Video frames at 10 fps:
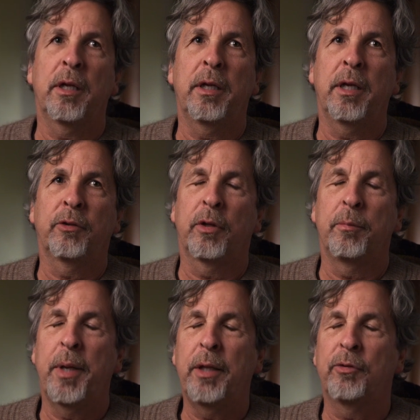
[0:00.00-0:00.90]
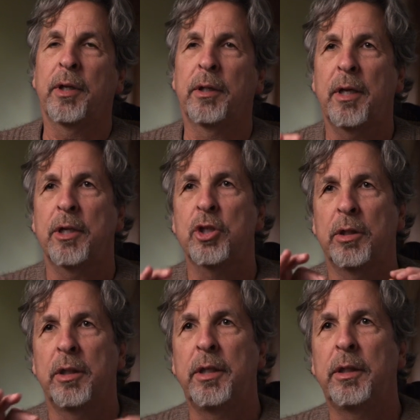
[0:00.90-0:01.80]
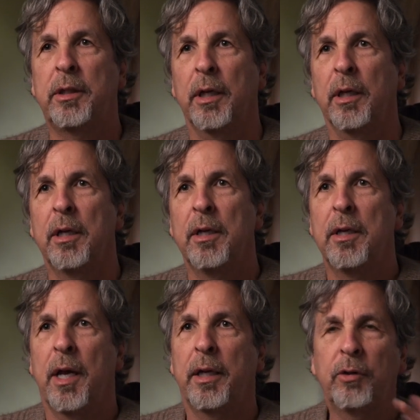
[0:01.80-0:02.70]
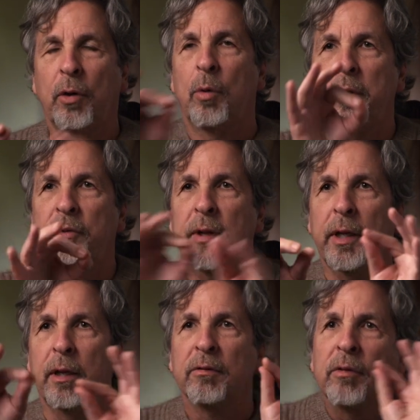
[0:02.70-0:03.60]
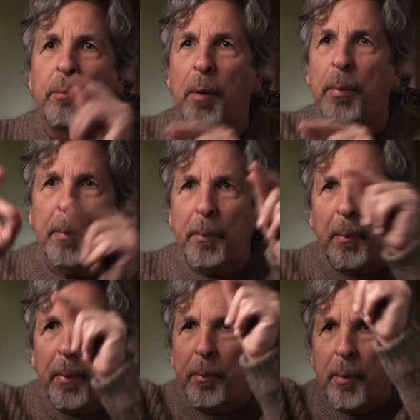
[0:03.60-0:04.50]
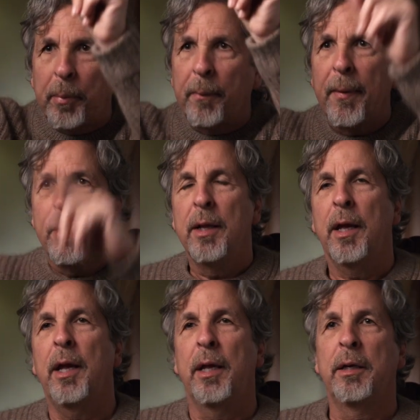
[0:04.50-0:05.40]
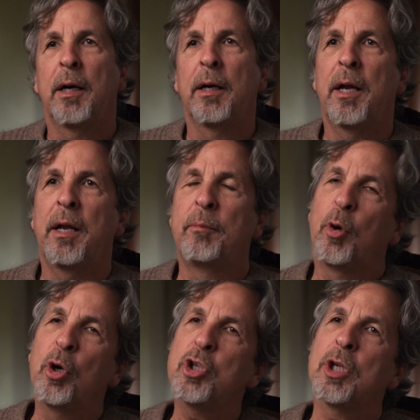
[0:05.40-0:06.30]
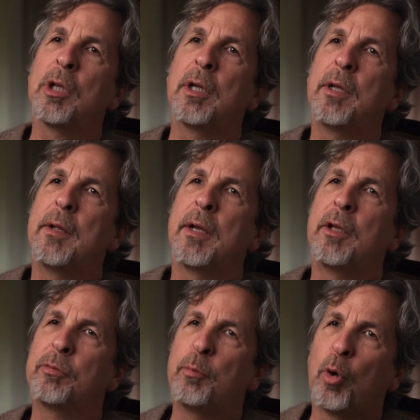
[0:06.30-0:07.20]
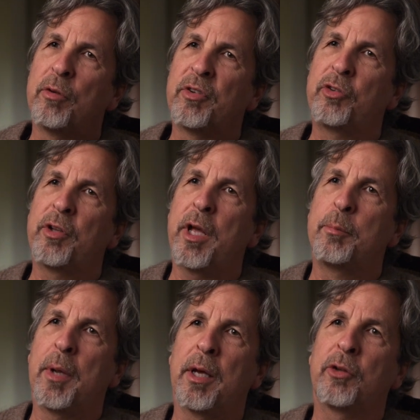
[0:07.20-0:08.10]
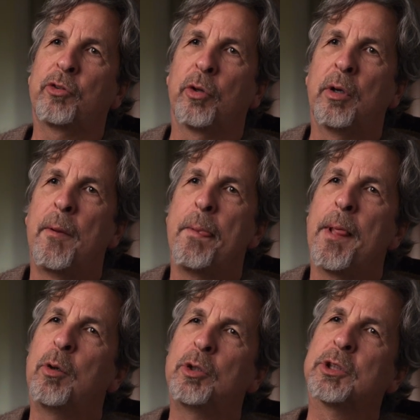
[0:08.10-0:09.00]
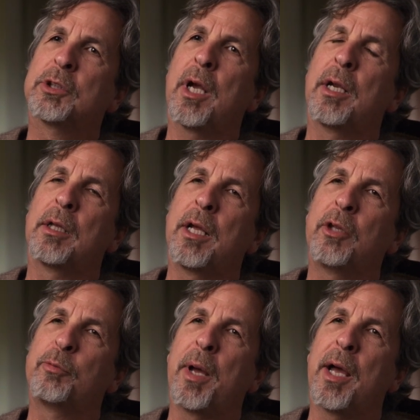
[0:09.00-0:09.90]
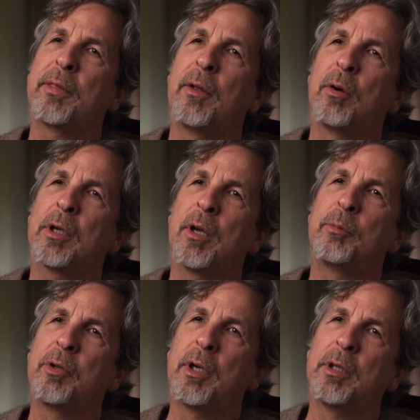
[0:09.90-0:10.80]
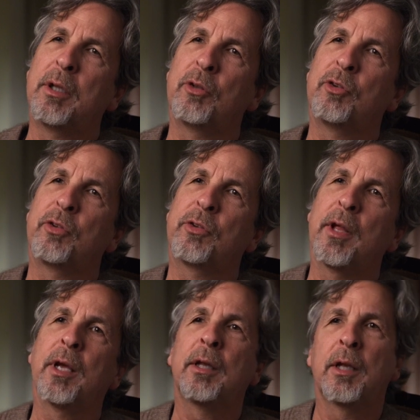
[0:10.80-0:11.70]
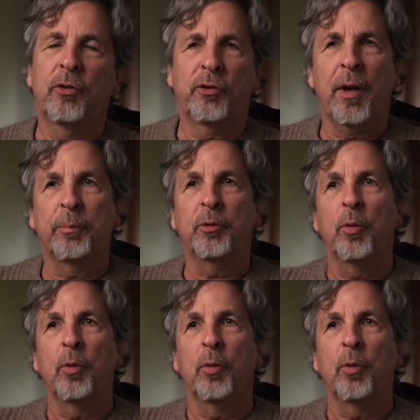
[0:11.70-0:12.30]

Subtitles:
he has an amazing attention to detail. And he's always thinking of the bup. And Mahershala is more of a Zen master, who just kind of lays back there and comes in and does his thing and then steps